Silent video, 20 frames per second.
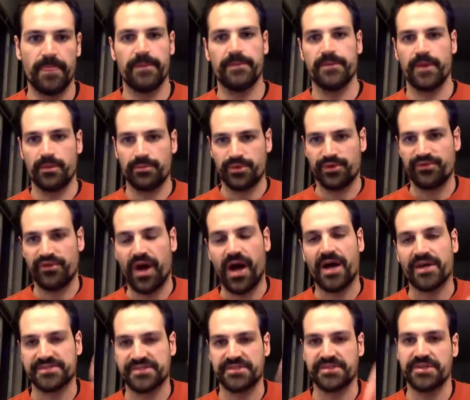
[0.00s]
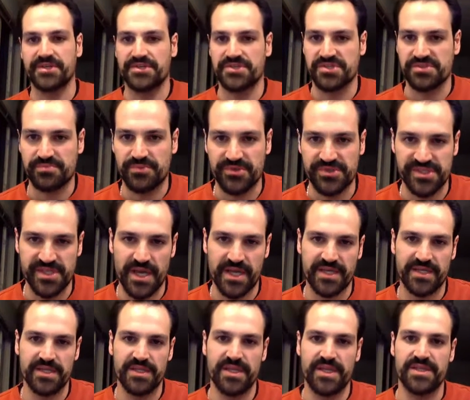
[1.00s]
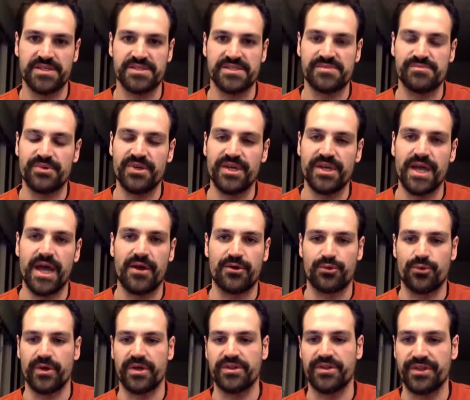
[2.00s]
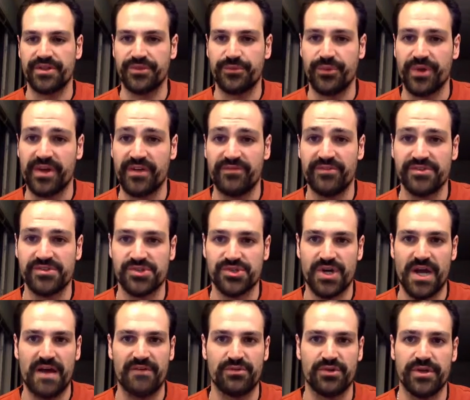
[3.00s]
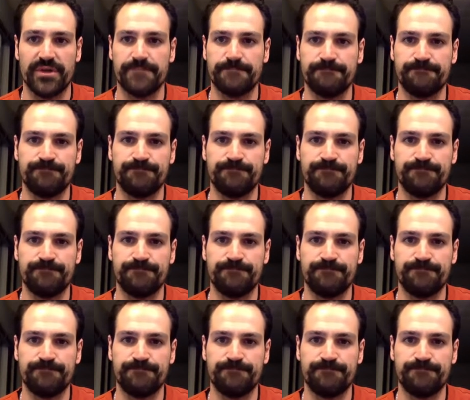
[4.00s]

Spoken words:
number of oscillations per second, and speed, how quickly the wave is traveling.